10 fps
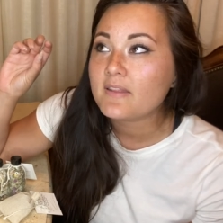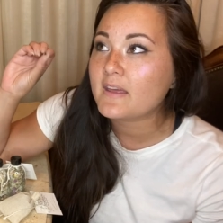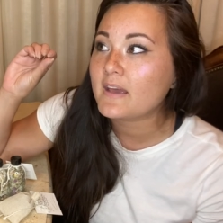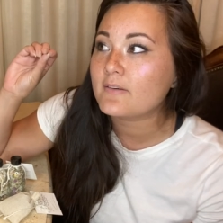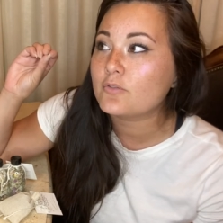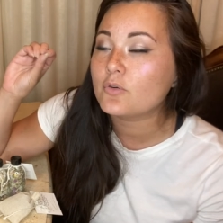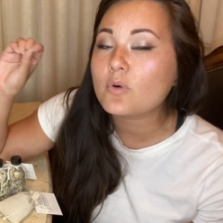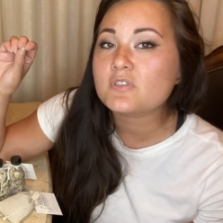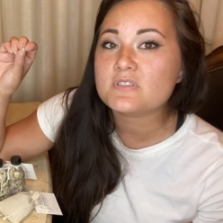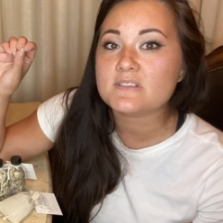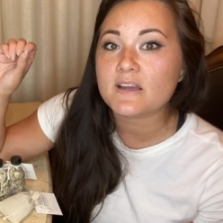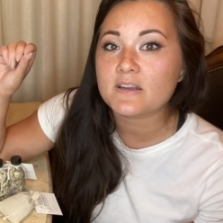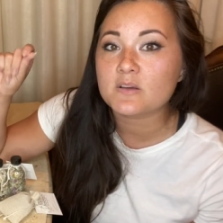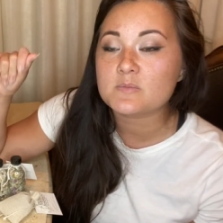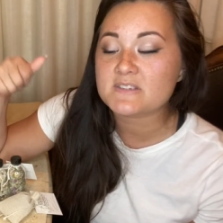They have gorgeous
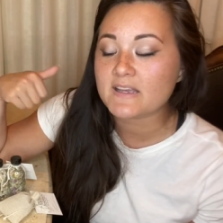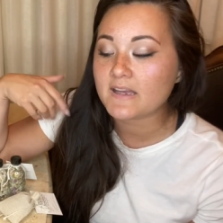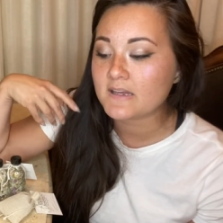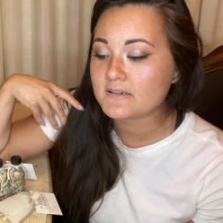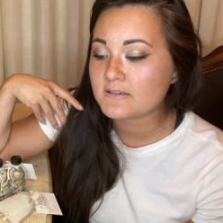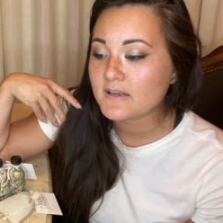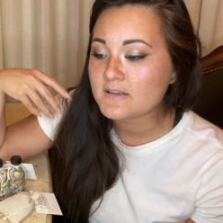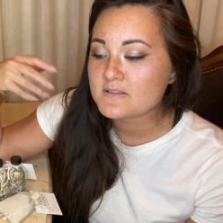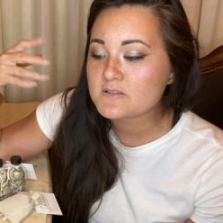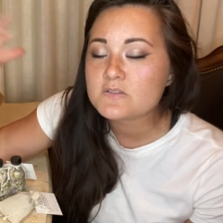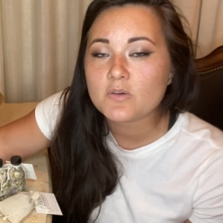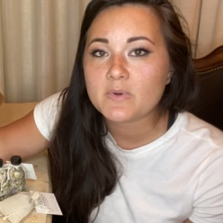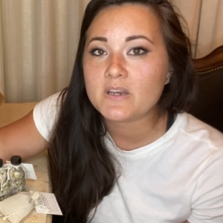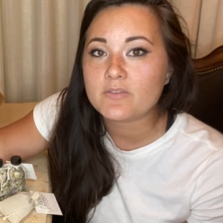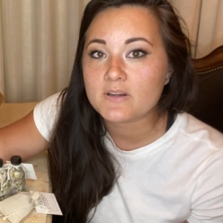items and so
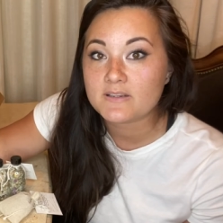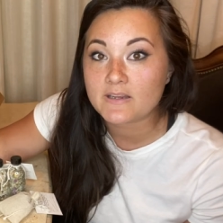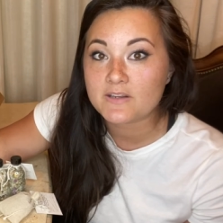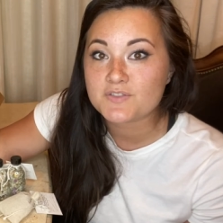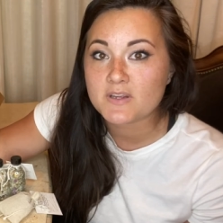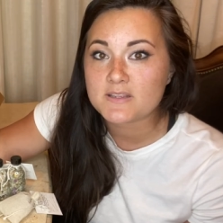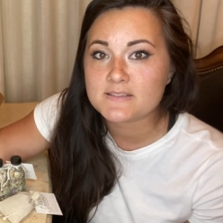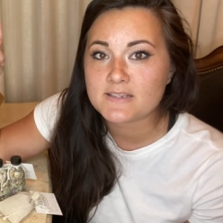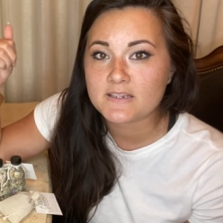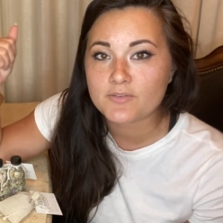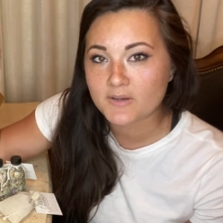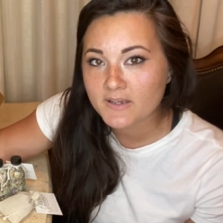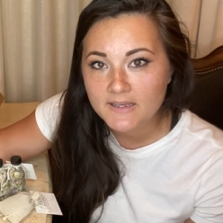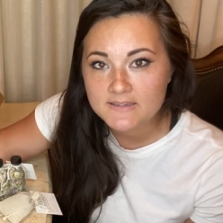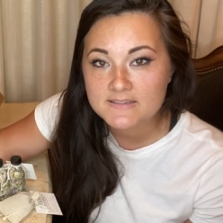many different intentions and different
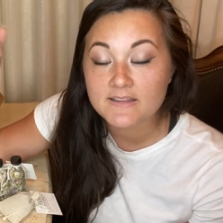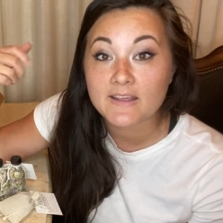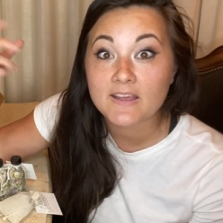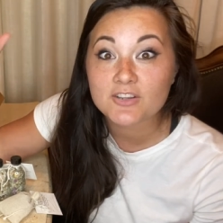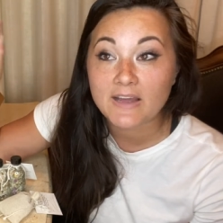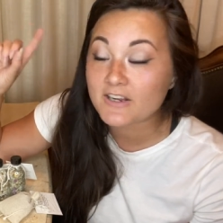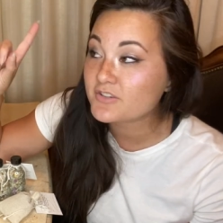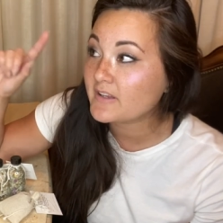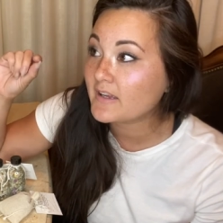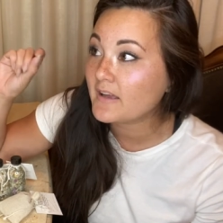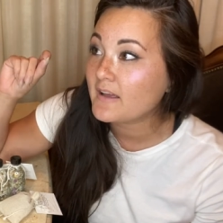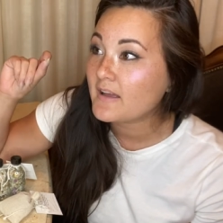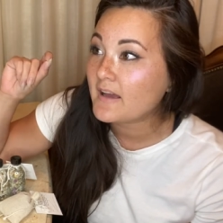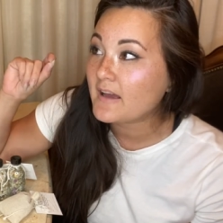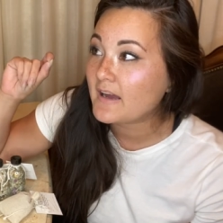kits and they actually,
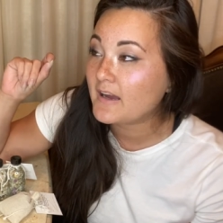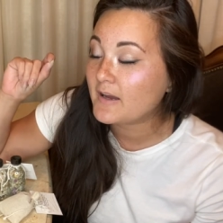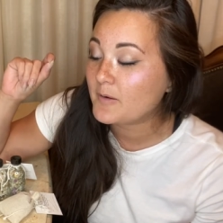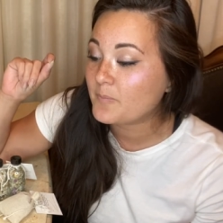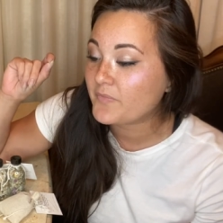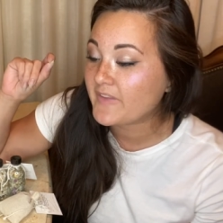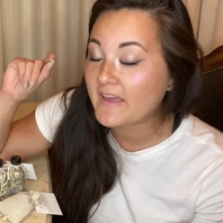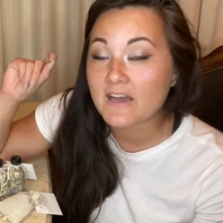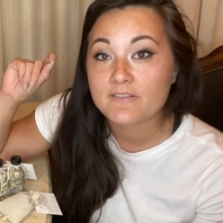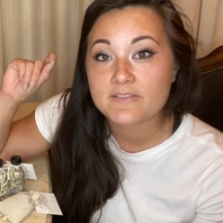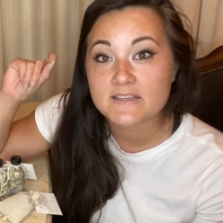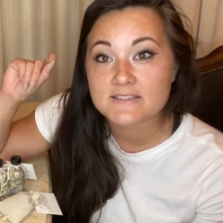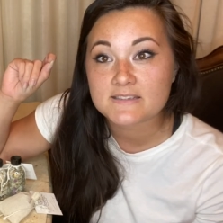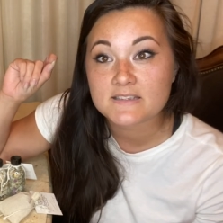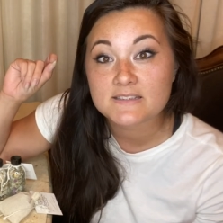um, they have
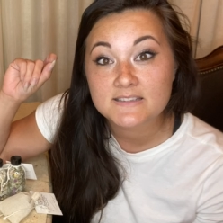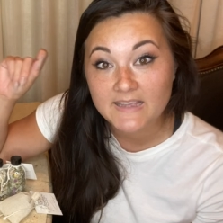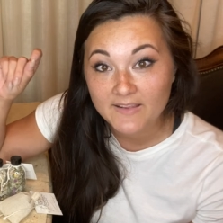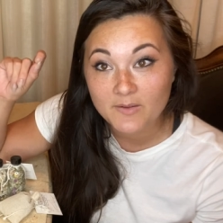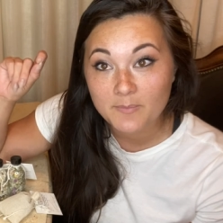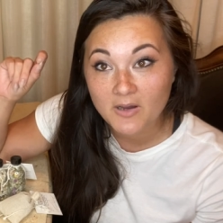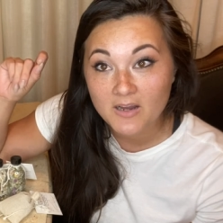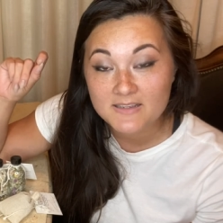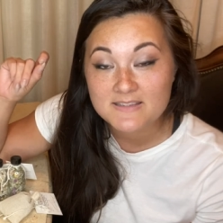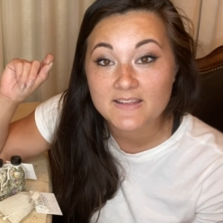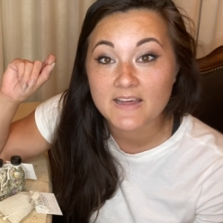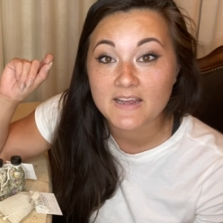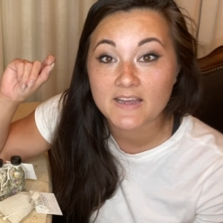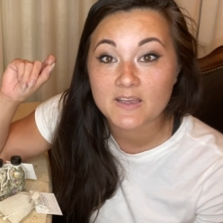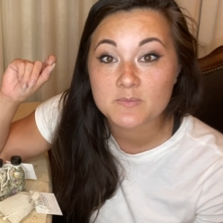this Salem box that
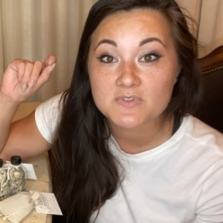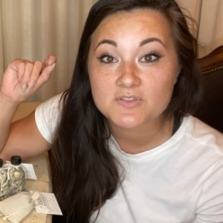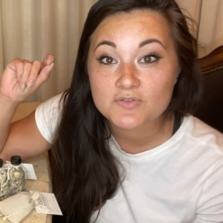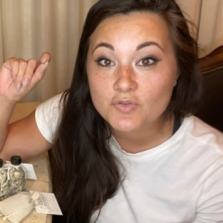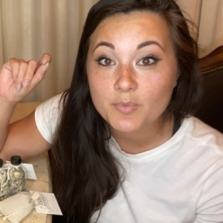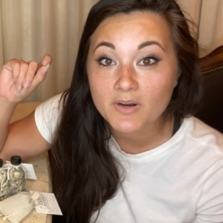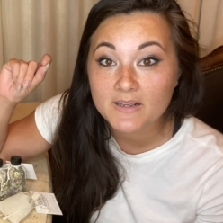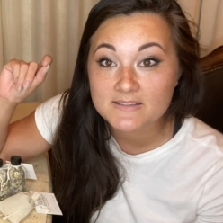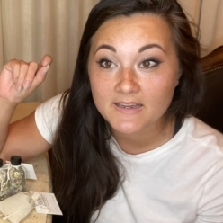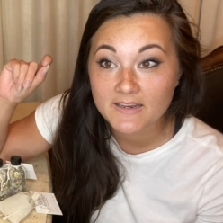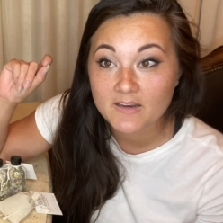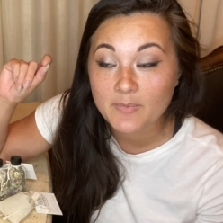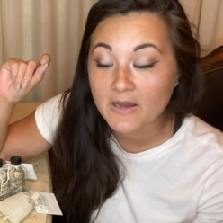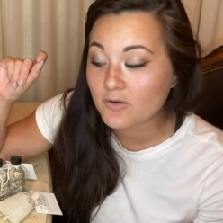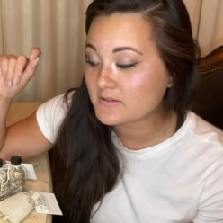I am super excited
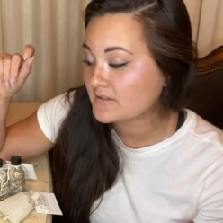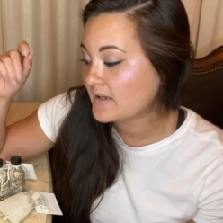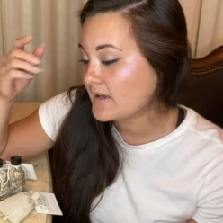about.